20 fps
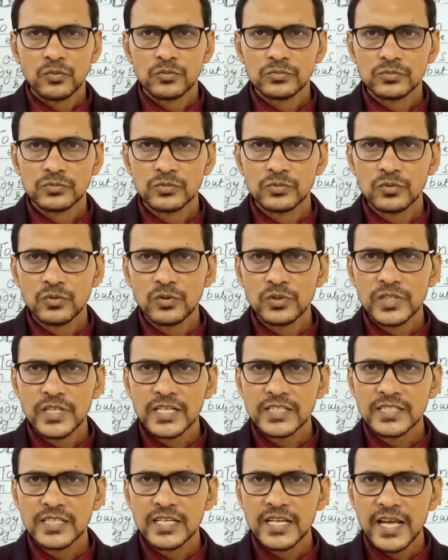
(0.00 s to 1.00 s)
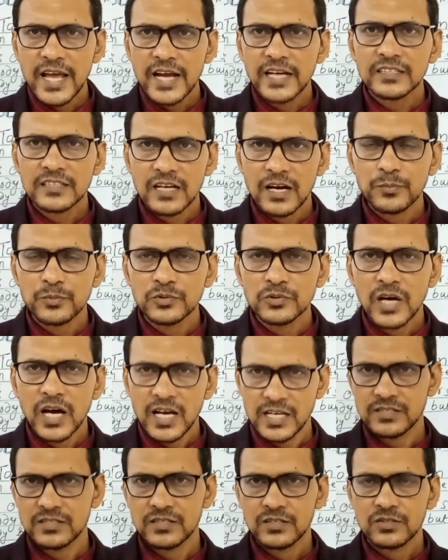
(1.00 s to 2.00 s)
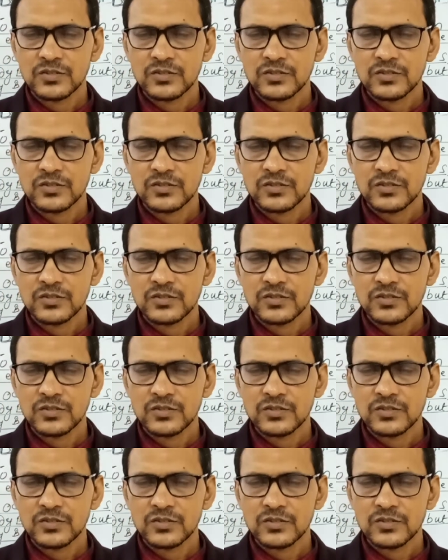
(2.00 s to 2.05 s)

no reaction act upon us.